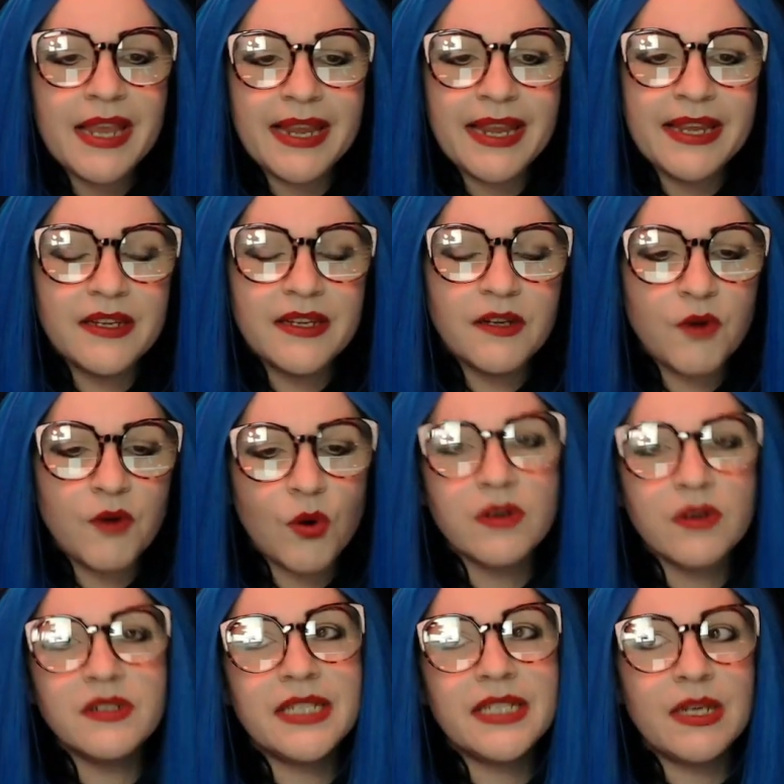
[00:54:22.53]
And of
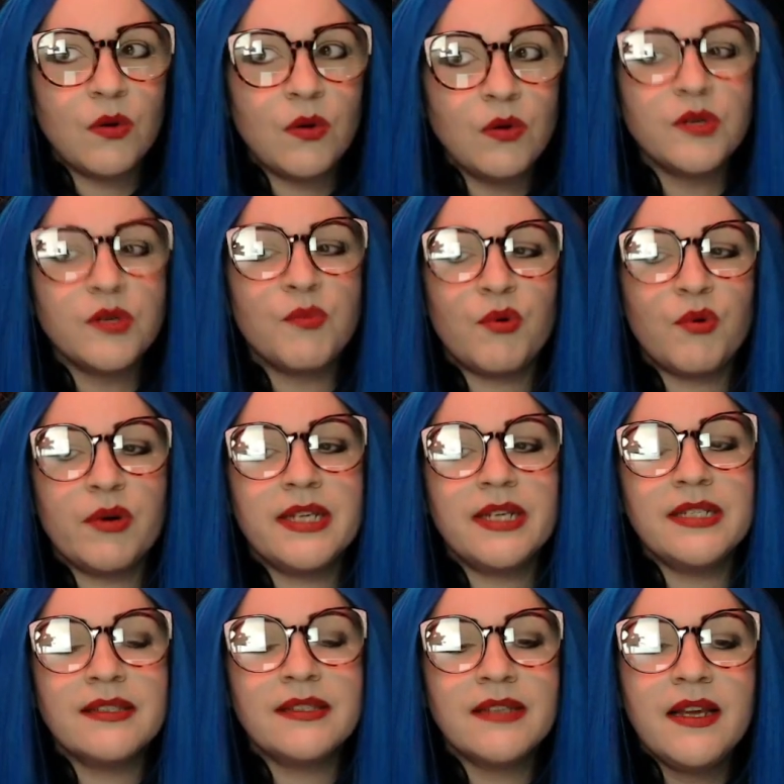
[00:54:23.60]
course, the older
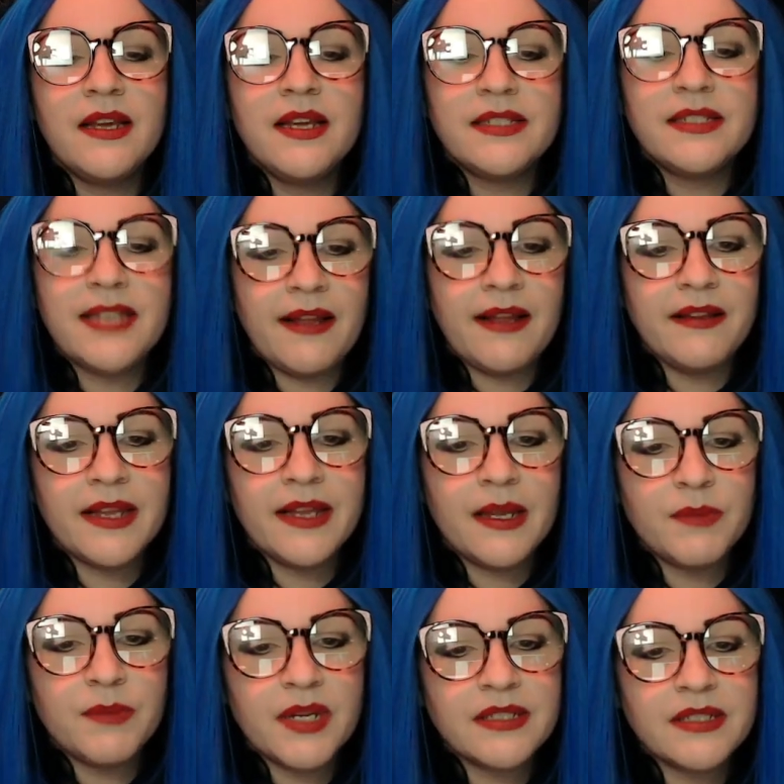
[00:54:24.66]
boys tell
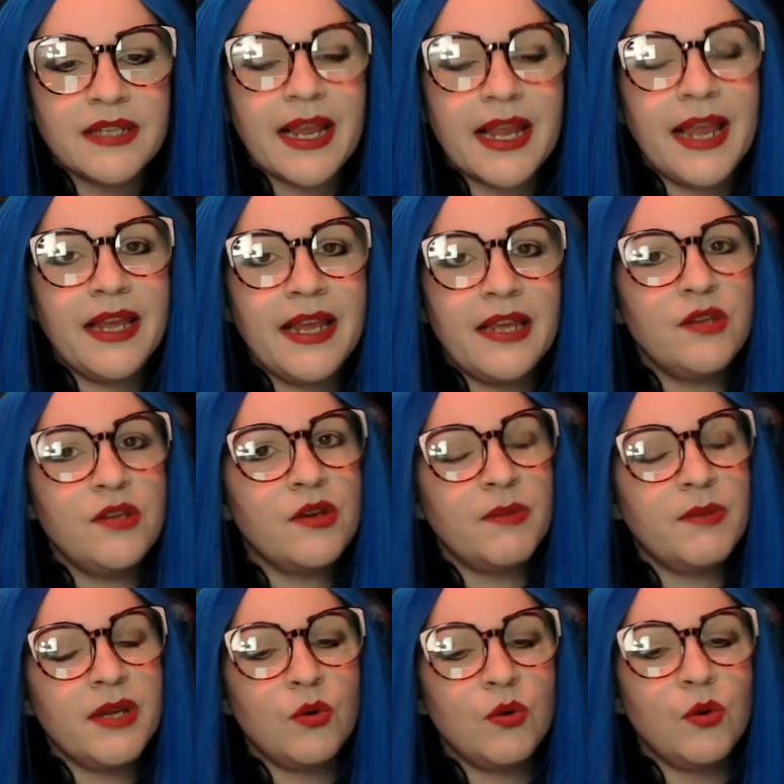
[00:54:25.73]
him that it's like, hey, you
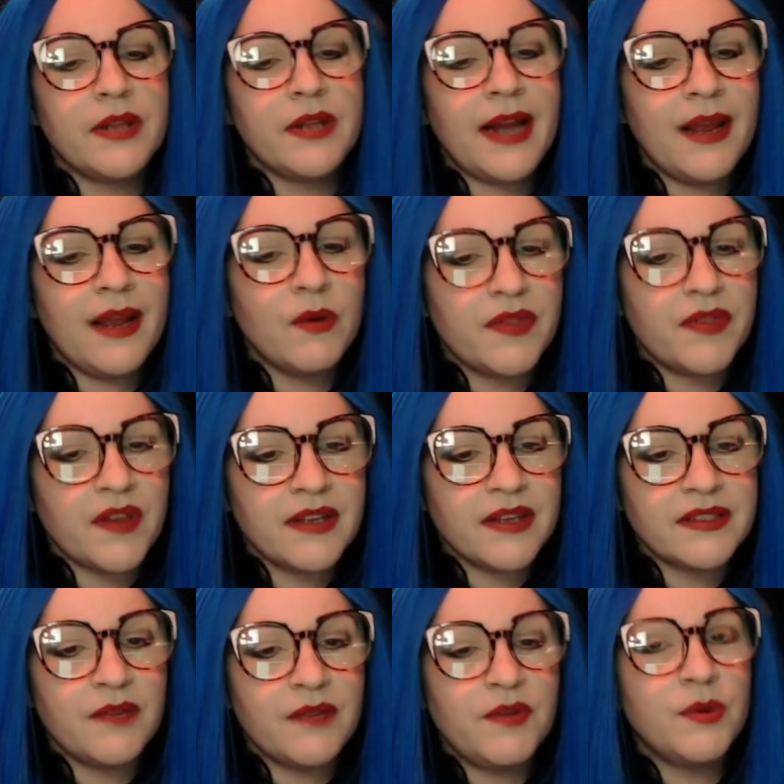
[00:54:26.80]
can be cool and hang with
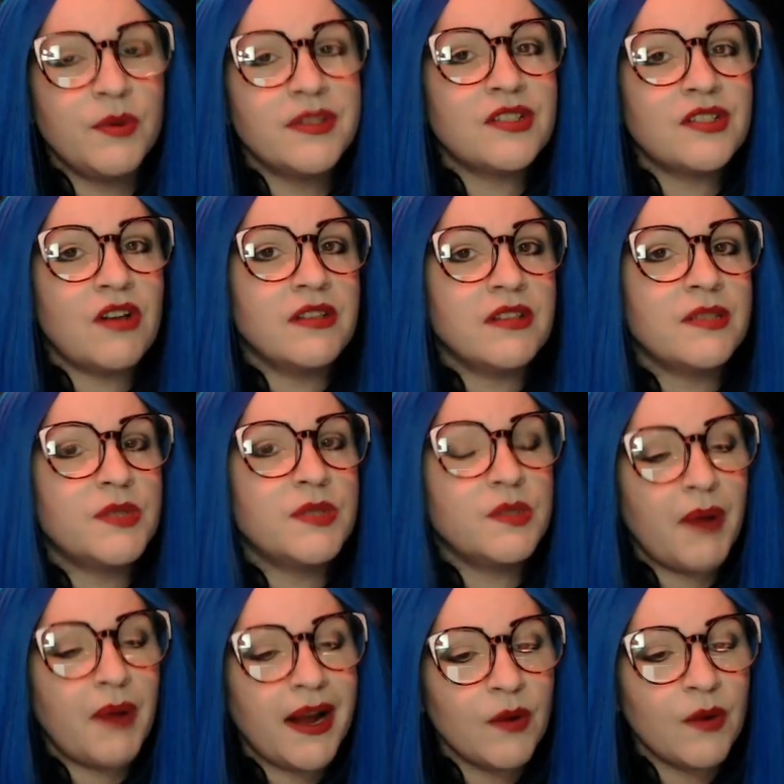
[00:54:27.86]
us if you install some
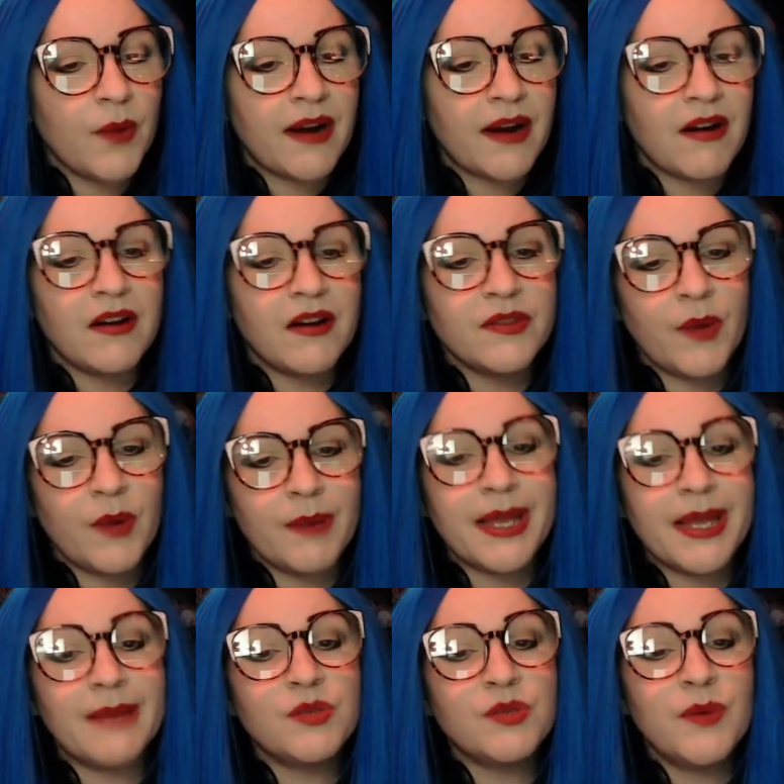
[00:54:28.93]
spyware on the
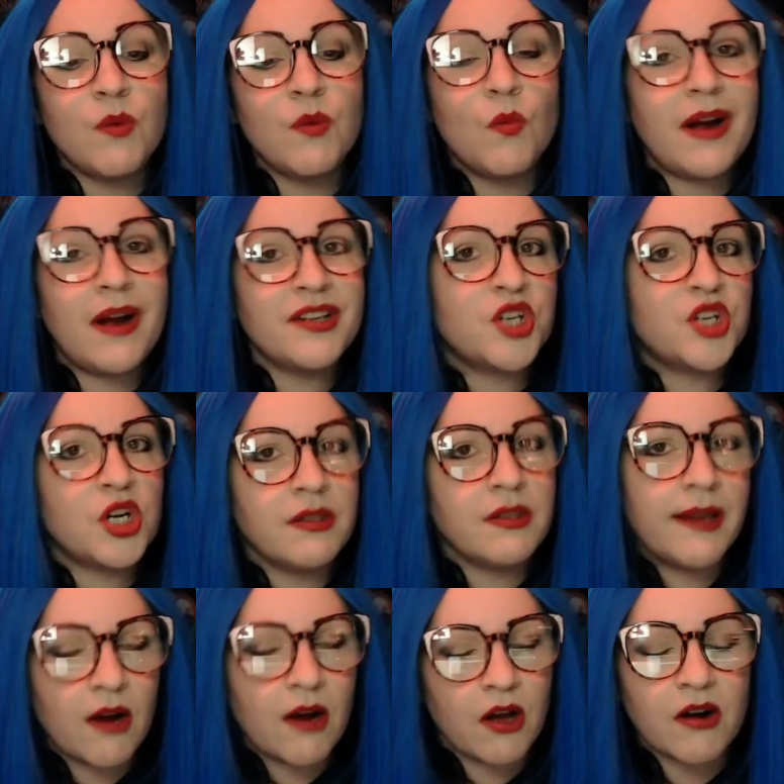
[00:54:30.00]
webcam so we can watch her
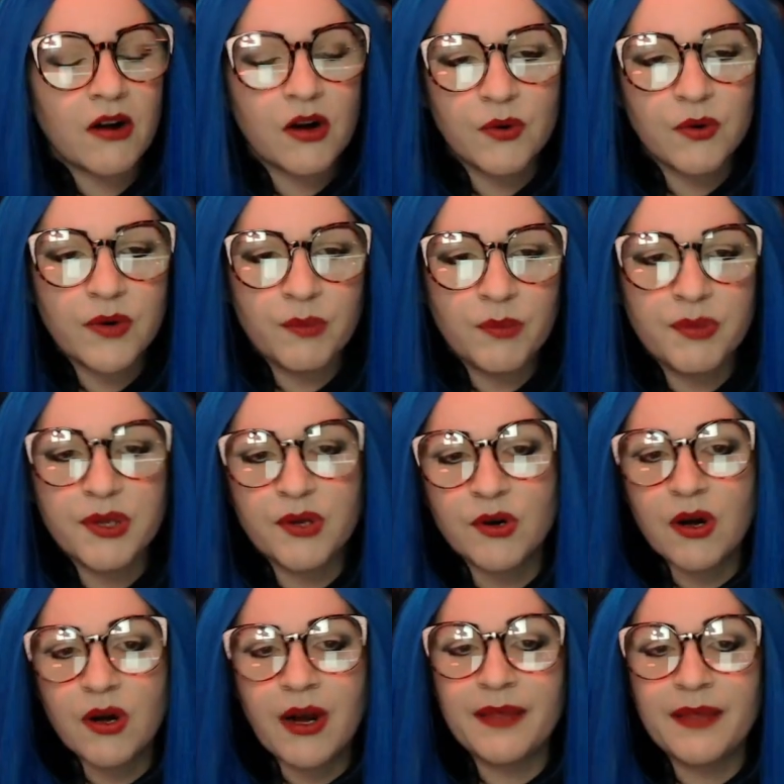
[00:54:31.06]
like on our own
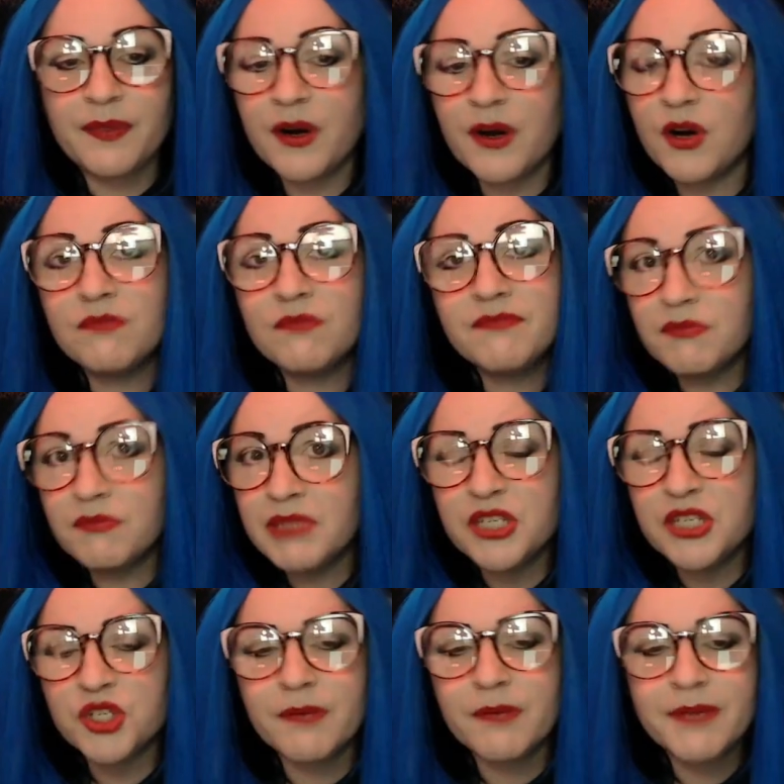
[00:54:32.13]
computer at their
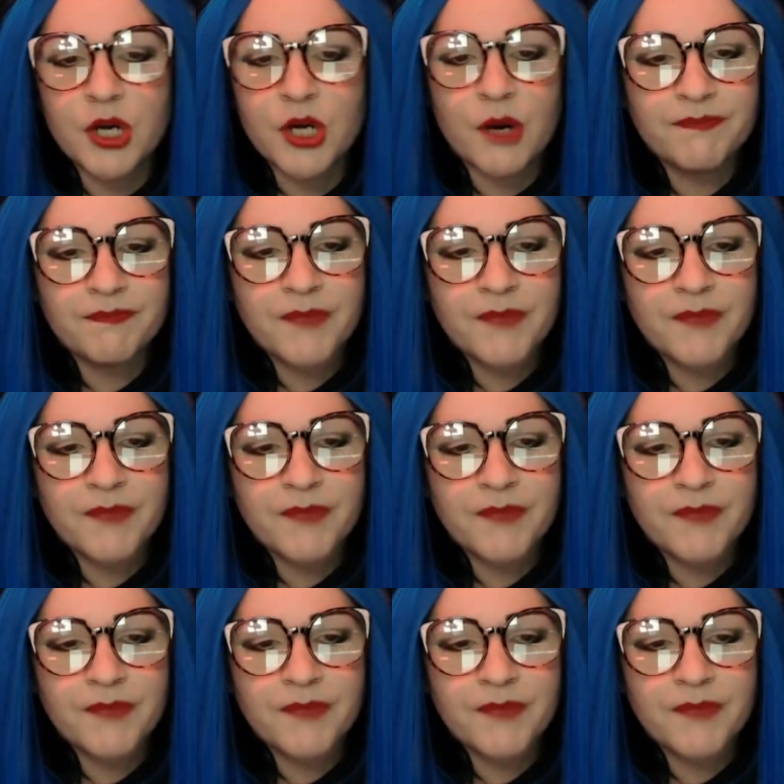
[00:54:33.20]
leisure, you know.